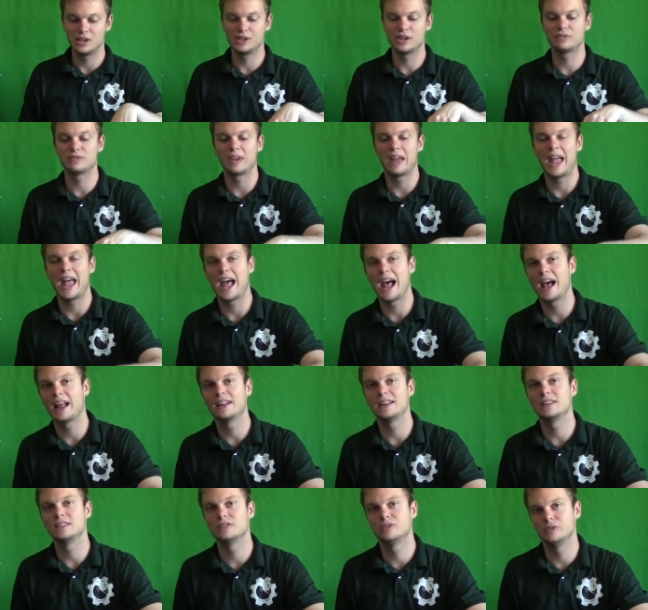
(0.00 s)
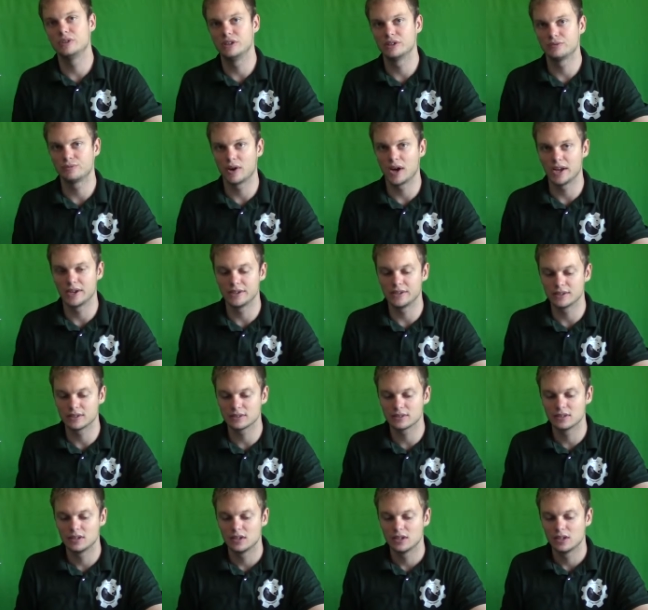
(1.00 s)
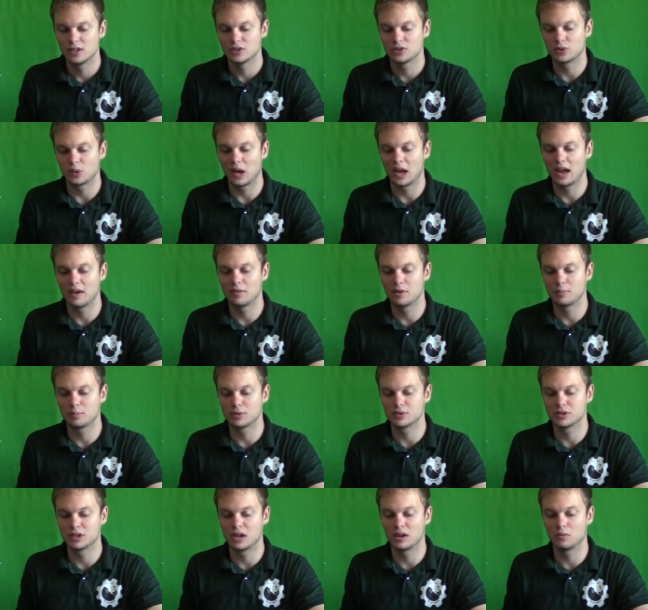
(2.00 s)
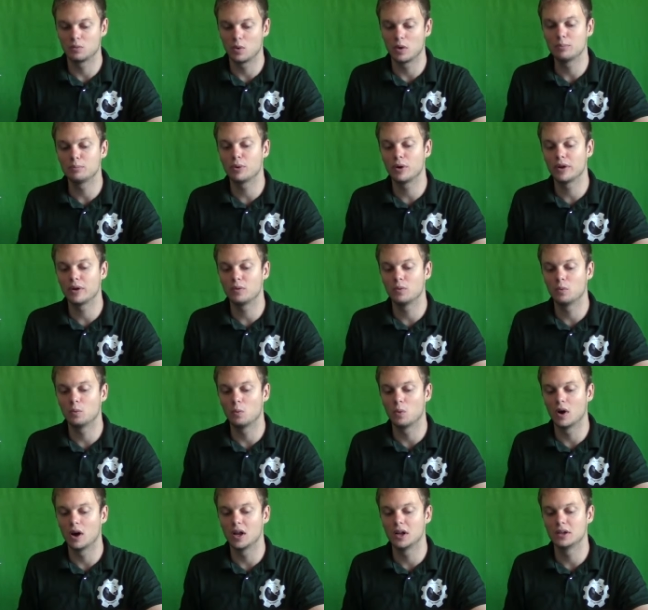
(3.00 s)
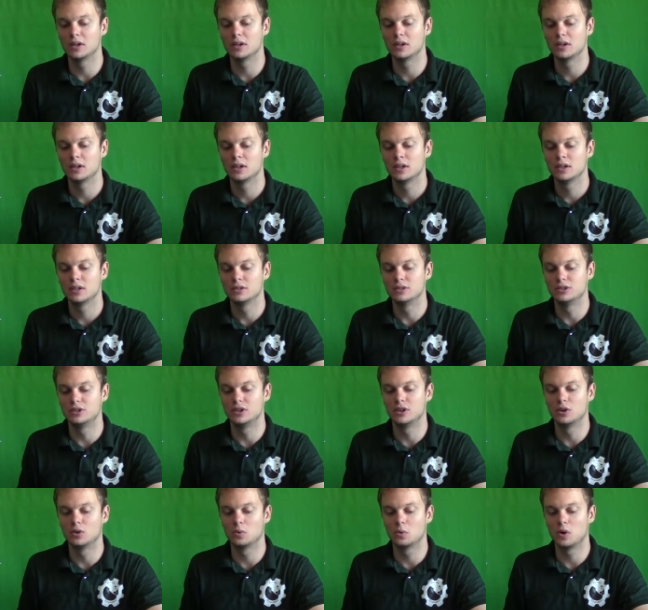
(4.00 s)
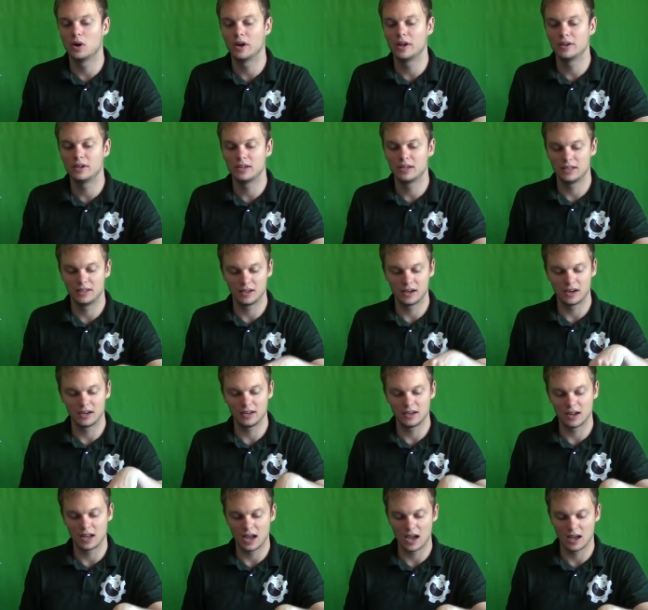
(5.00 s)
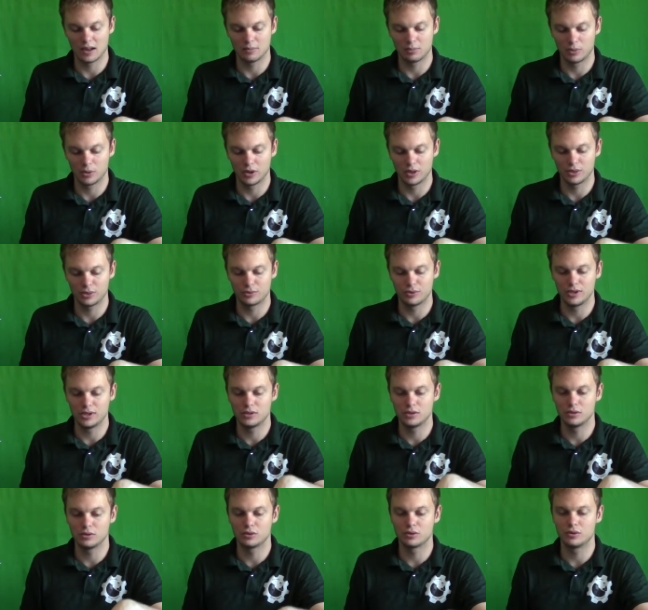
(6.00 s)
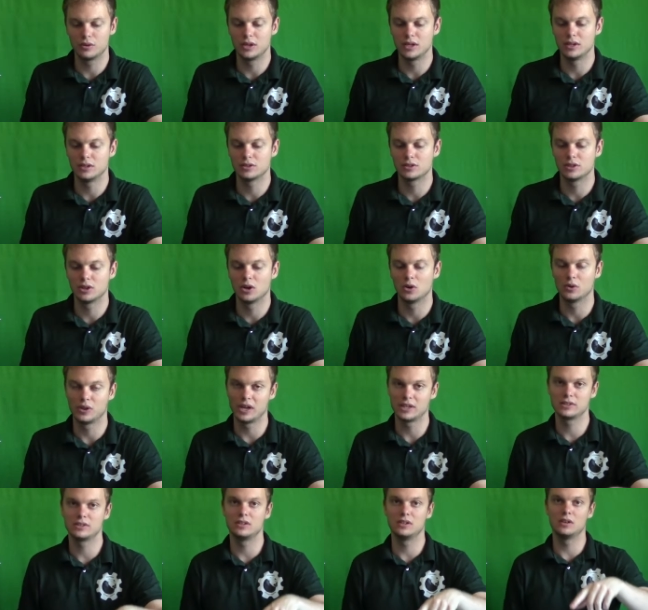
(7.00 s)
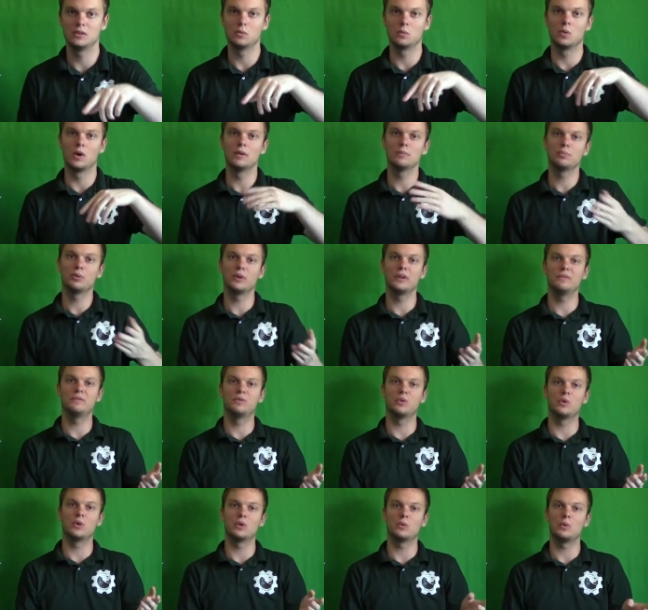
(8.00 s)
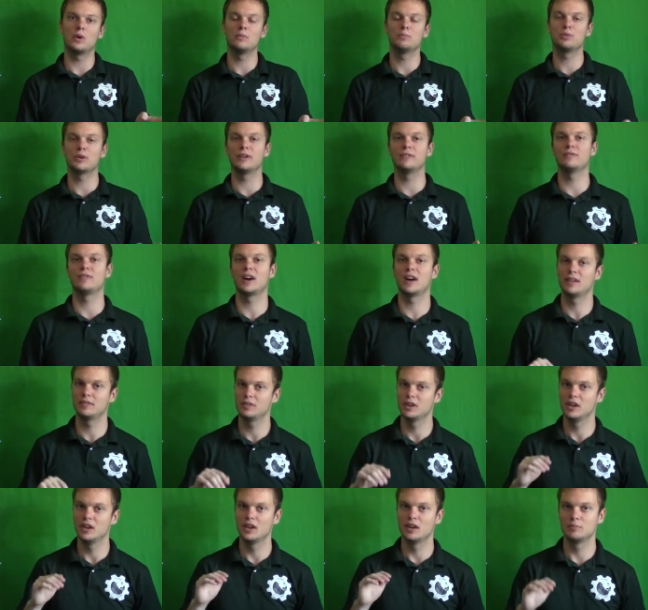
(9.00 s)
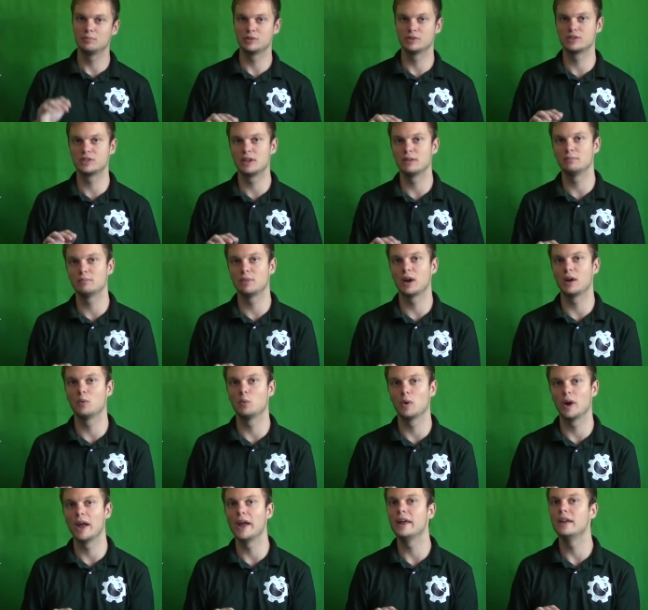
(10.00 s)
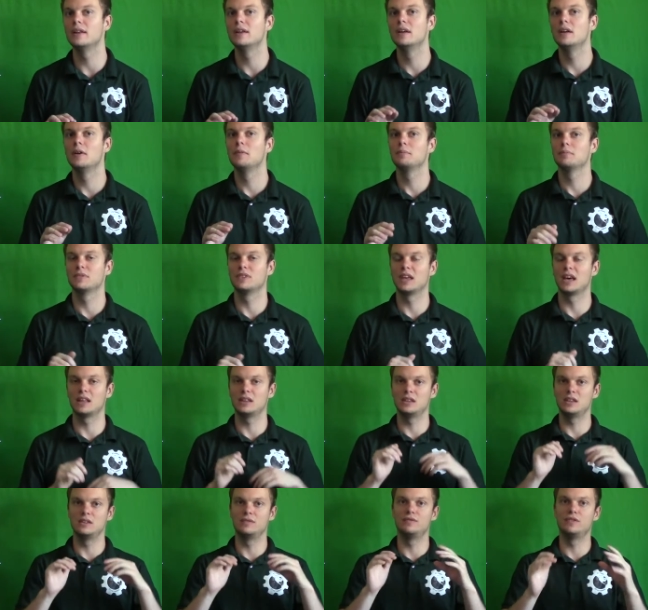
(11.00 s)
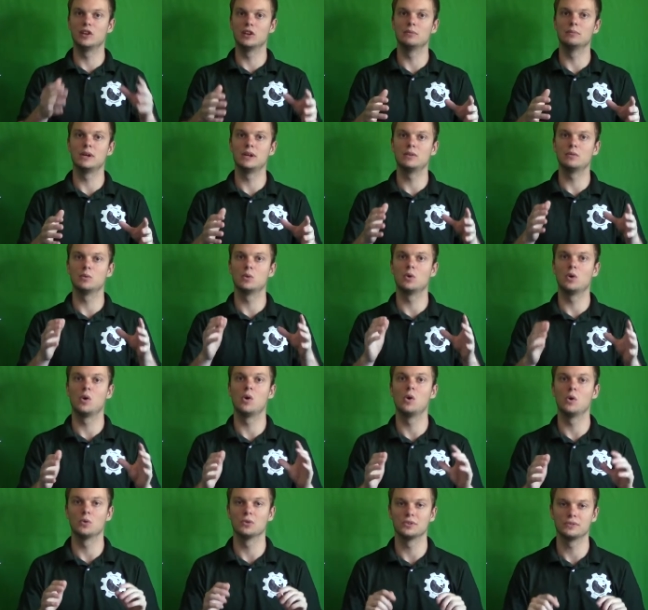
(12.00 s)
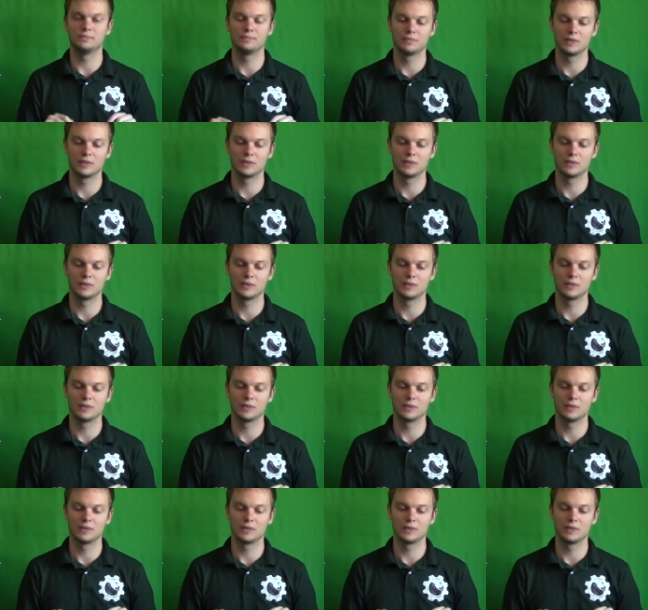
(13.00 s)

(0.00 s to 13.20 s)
and you have to add it to these findings. So I have a percent of one point one zero one, and then I need to add zero point three two three, so that's a one point four, one point five percent by weight that the filament will hold.